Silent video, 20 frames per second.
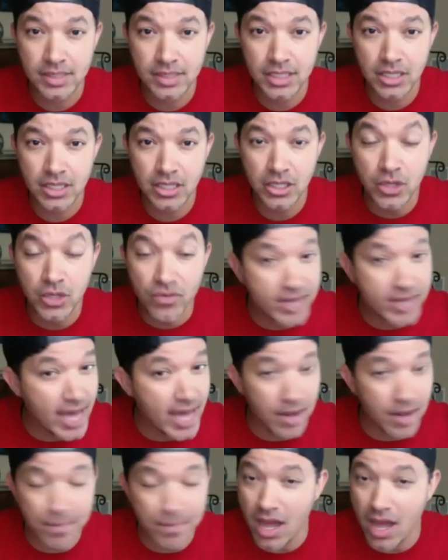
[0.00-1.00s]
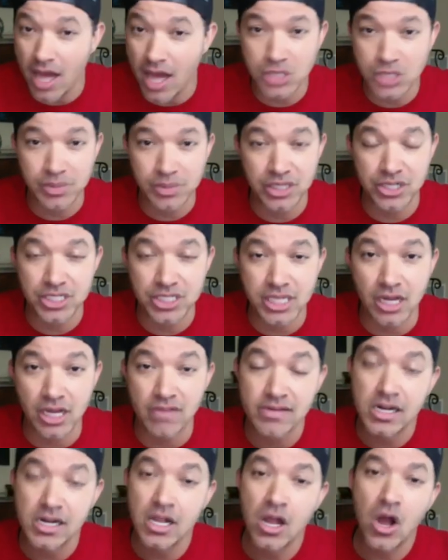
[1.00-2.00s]
You've got to be honest with yourself.
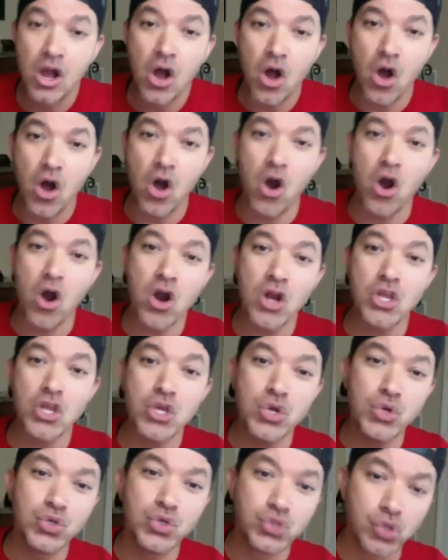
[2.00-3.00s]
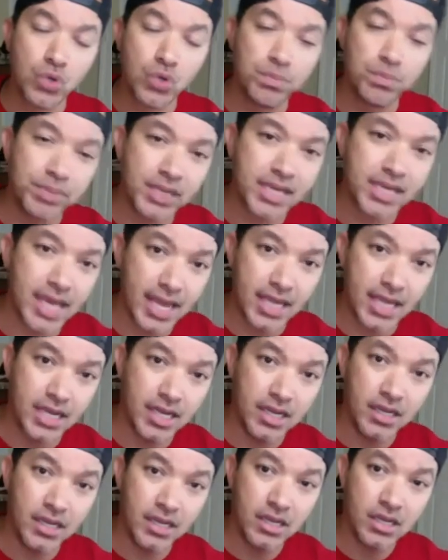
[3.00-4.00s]
Are you
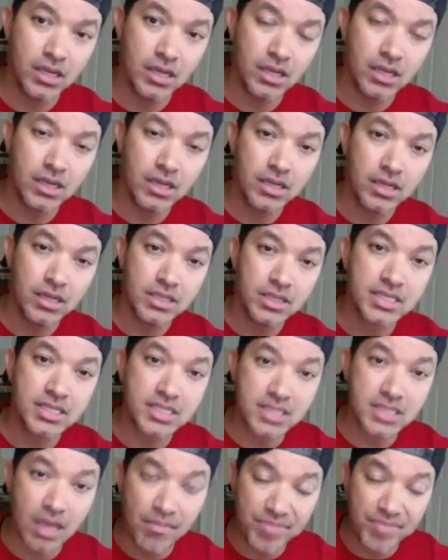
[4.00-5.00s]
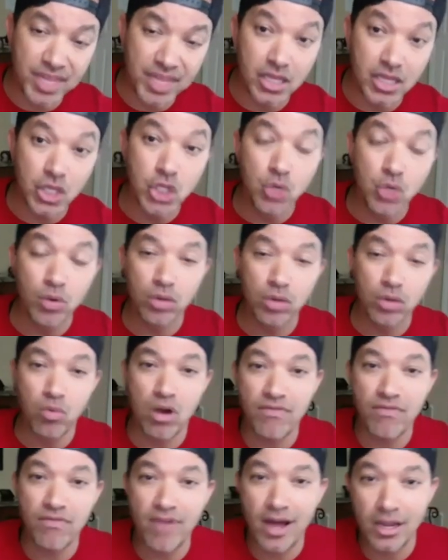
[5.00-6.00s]
duplicating something that you would want
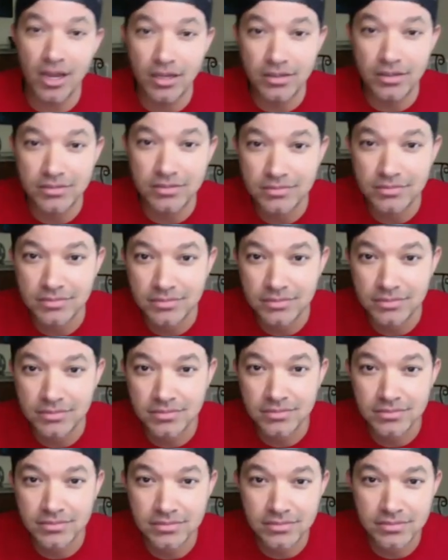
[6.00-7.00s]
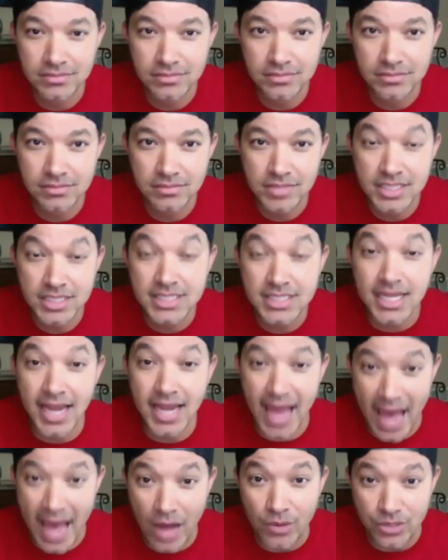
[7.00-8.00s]
to follow. Say,
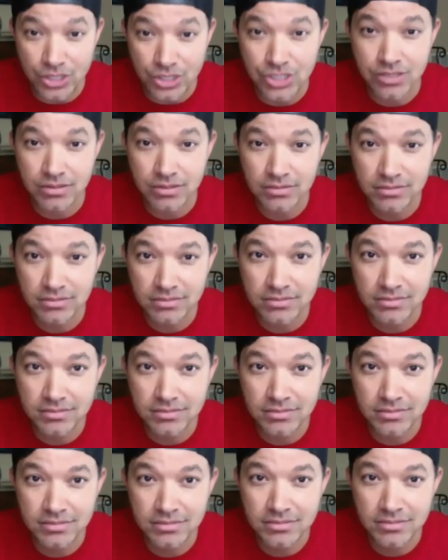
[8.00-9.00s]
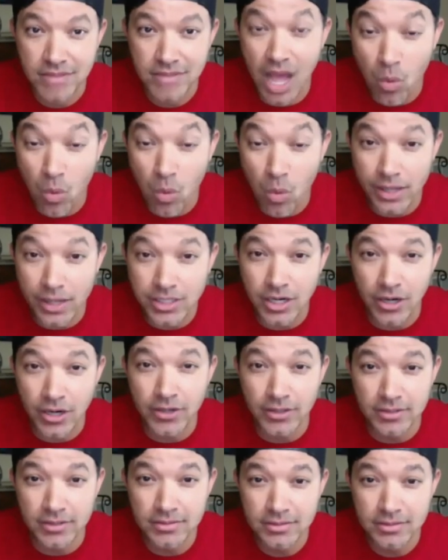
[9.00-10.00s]
ouch. I want it to
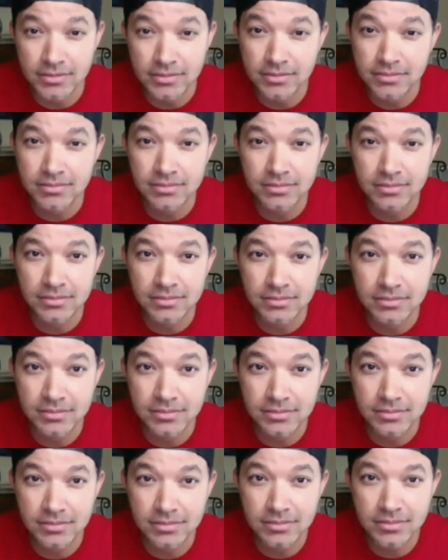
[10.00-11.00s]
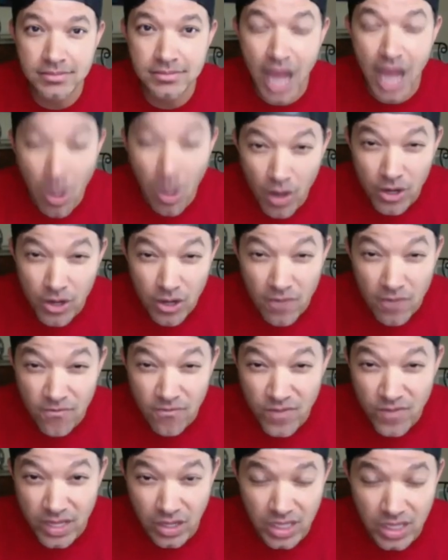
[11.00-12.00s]
hurt. I want you to
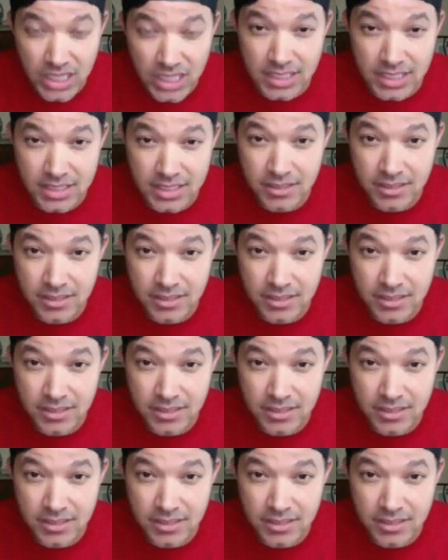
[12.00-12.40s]
feel this.